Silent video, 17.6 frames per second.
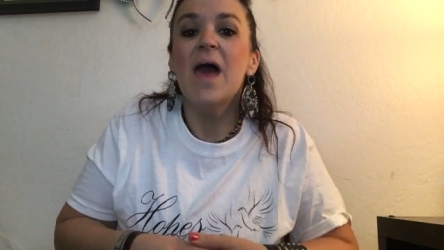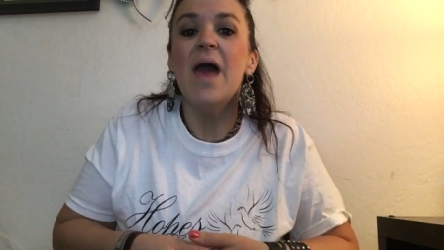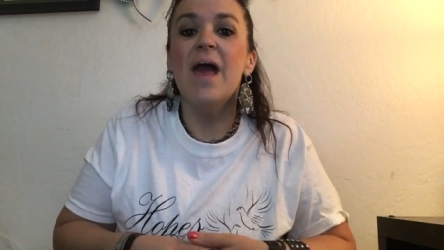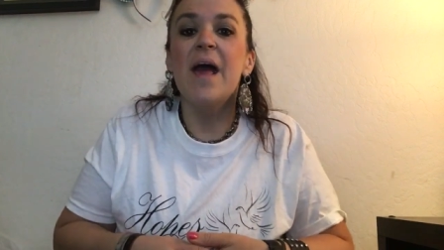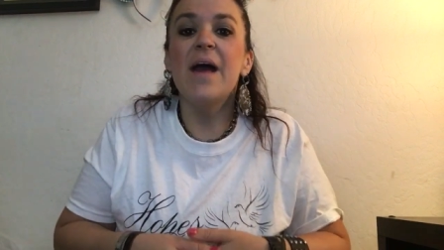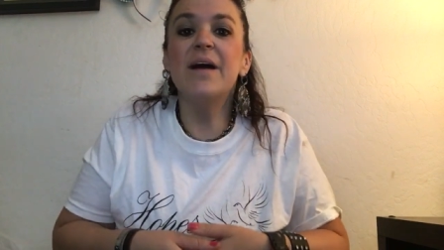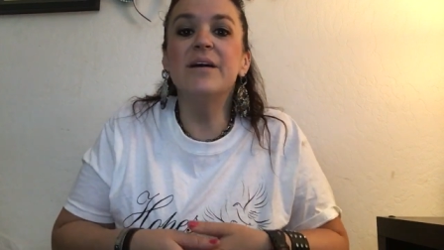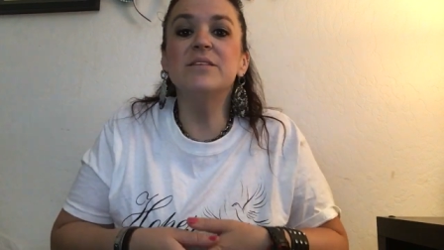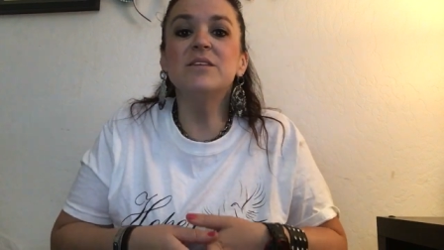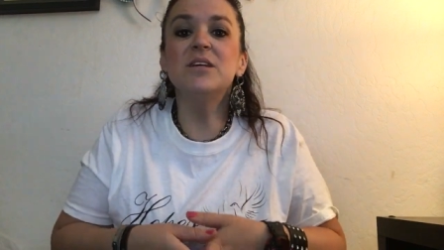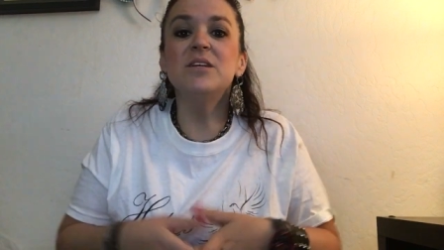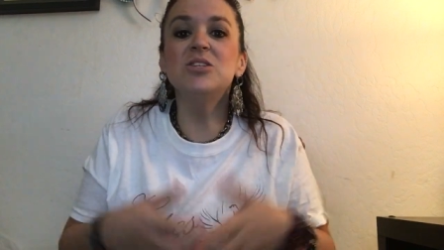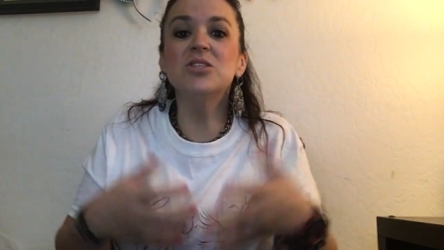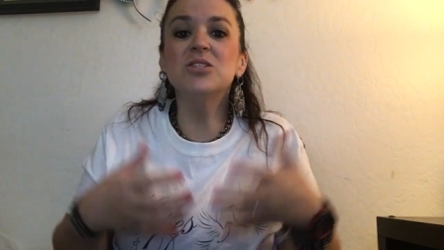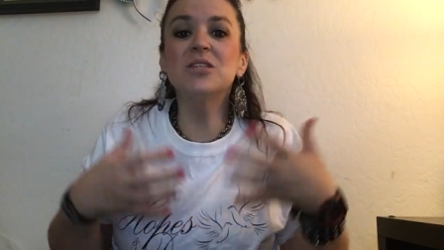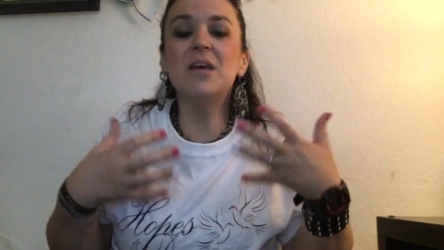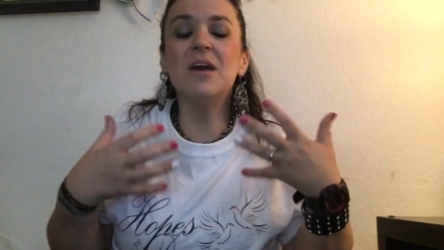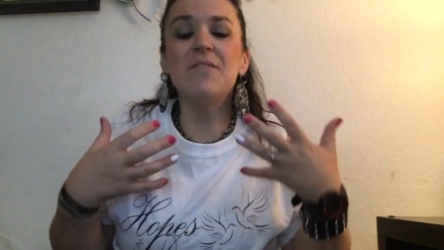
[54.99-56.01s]
and
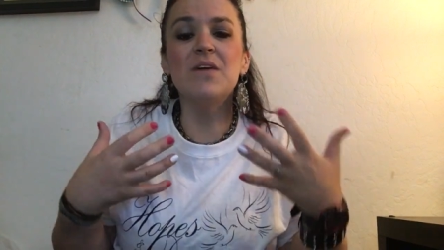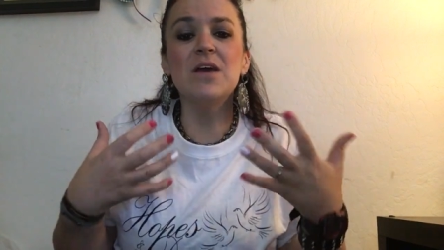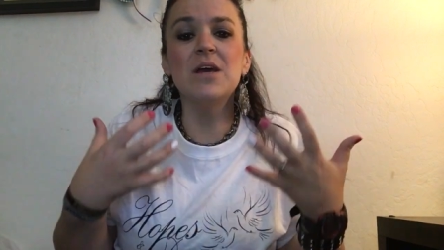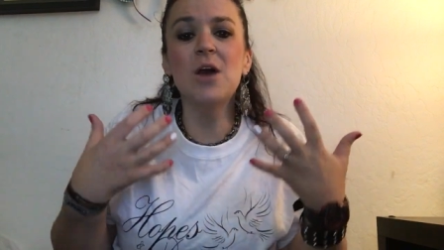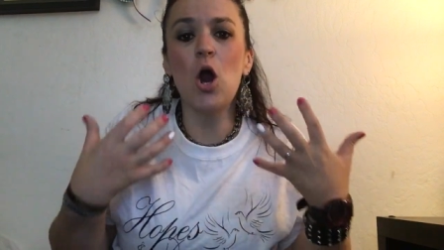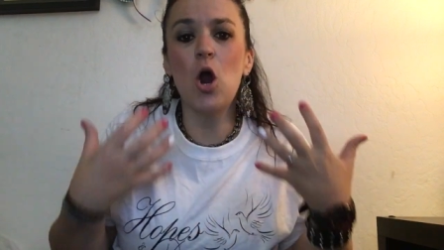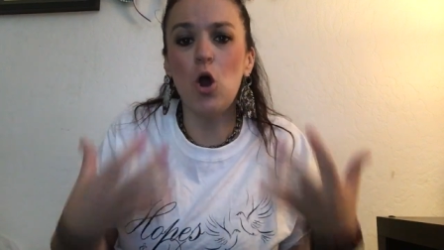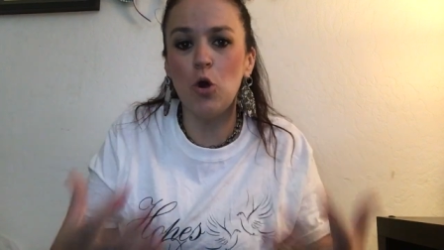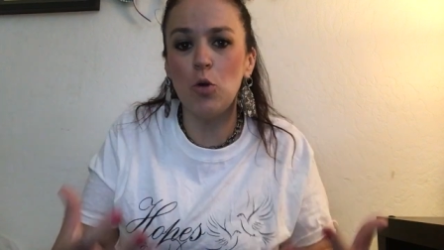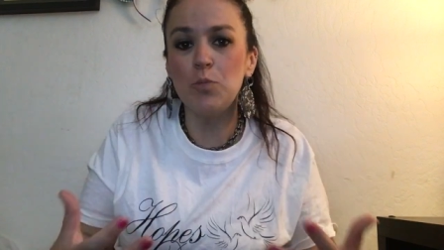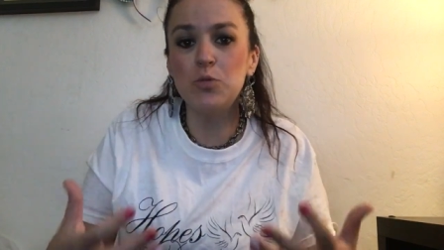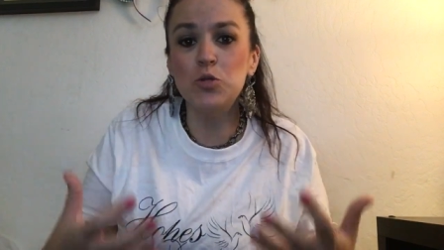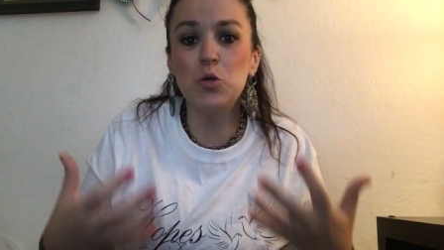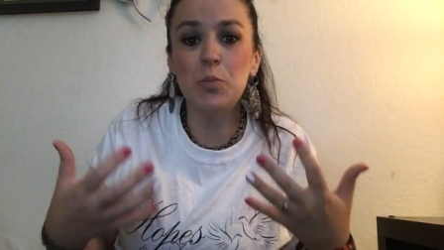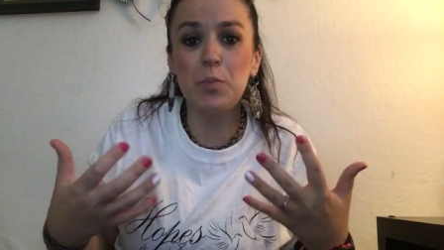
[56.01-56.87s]
just giving hope to